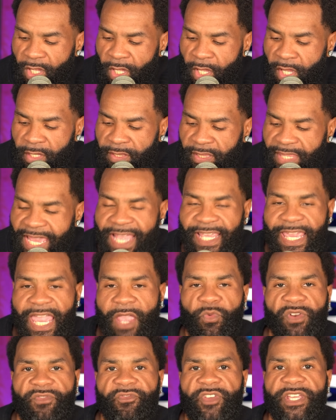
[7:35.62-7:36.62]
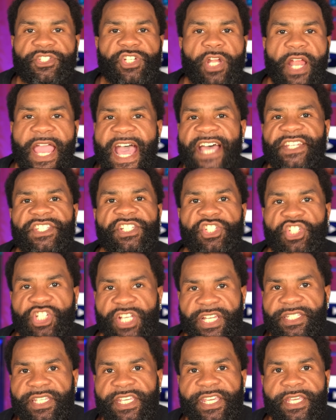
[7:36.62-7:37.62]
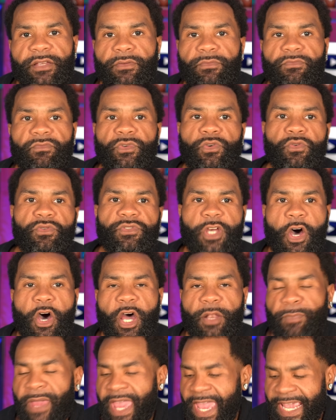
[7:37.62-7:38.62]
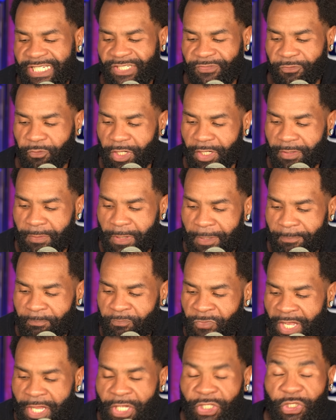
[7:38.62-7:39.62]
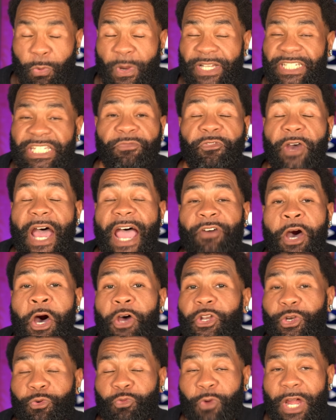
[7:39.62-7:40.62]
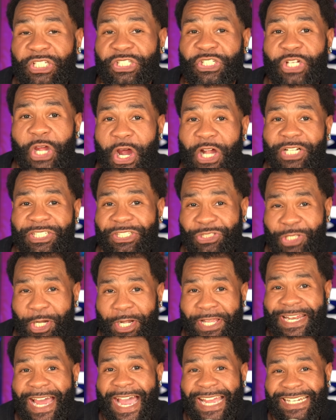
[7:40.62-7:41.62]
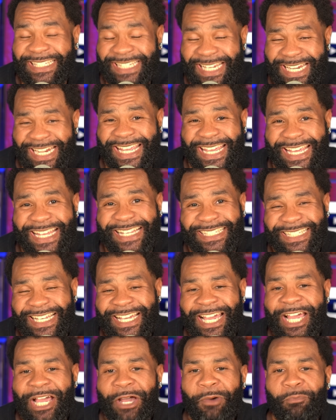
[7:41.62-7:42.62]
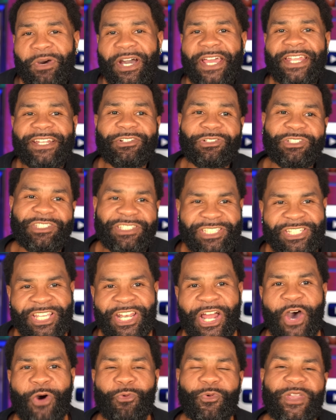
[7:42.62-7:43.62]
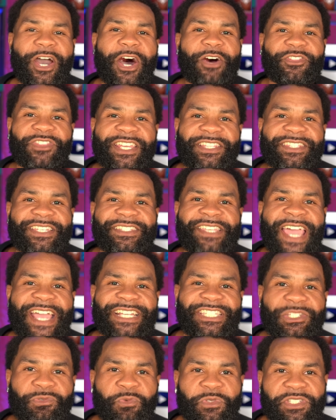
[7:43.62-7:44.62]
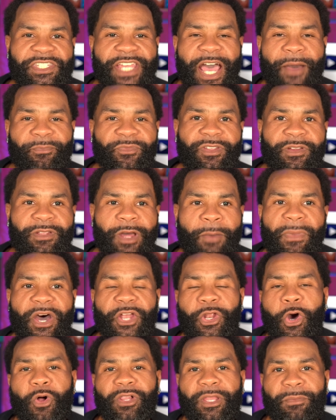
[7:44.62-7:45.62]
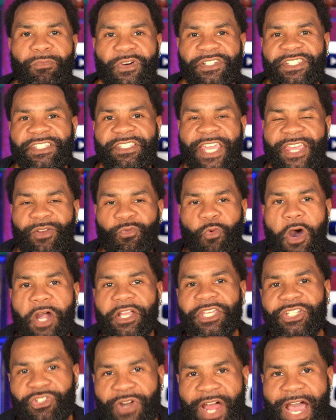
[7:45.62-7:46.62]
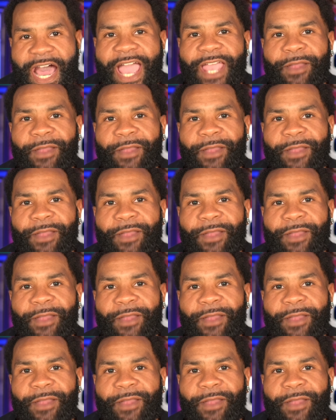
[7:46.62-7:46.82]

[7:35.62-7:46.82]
That game would feature Ashton Jeanty, who's on pace for 2,500 rush yards and 39 TDs. But, you know, we all think that Texas would stomp a mud hole in Boise State and walk it dry